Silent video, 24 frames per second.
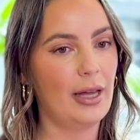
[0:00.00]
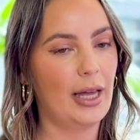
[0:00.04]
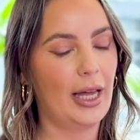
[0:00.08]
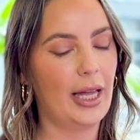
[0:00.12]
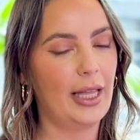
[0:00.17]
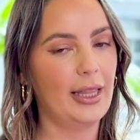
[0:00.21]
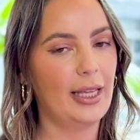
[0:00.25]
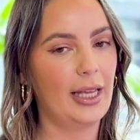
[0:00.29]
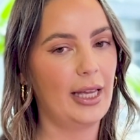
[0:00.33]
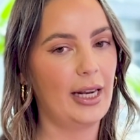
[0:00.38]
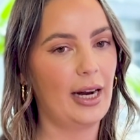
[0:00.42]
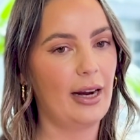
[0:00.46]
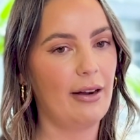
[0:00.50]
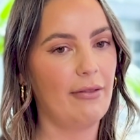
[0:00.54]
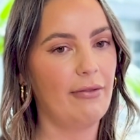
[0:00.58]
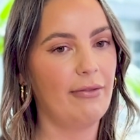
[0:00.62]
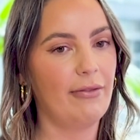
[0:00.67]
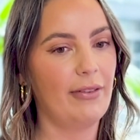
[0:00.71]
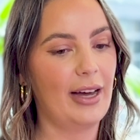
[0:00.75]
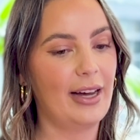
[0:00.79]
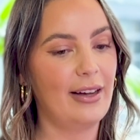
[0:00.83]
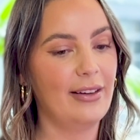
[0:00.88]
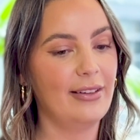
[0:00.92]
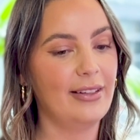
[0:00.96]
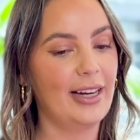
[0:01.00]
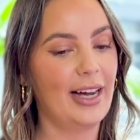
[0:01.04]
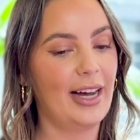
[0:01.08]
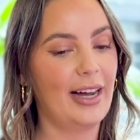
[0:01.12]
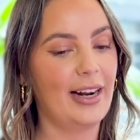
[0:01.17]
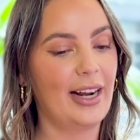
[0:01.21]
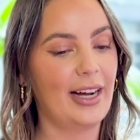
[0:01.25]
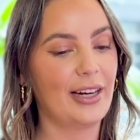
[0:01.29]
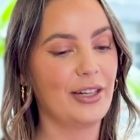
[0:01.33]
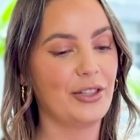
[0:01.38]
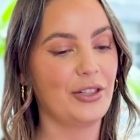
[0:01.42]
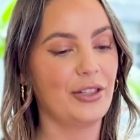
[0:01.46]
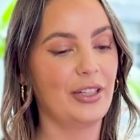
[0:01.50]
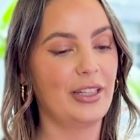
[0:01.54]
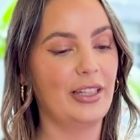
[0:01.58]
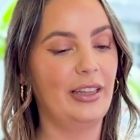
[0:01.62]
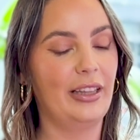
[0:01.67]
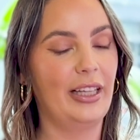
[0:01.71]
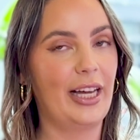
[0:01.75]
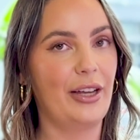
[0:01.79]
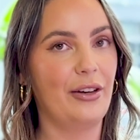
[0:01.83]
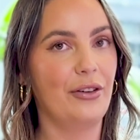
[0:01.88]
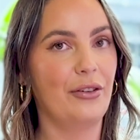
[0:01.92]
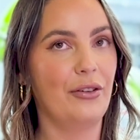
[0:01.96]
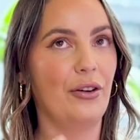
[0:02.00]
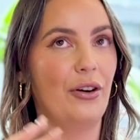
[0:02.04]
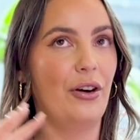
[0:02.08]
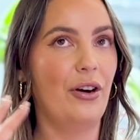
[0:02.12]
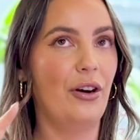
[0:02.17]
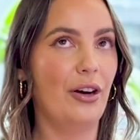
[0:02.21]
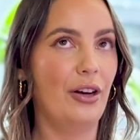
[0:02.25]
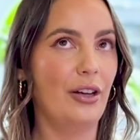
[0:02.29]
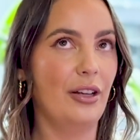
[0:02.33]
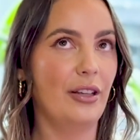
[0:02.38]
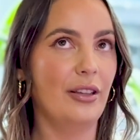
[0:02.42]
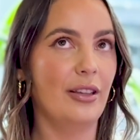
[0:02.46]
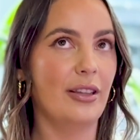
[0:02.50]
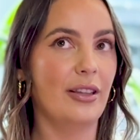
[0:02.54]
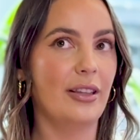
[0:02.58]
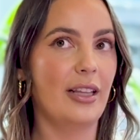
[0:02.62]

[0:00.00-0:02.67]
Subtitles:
And then I found out actually later on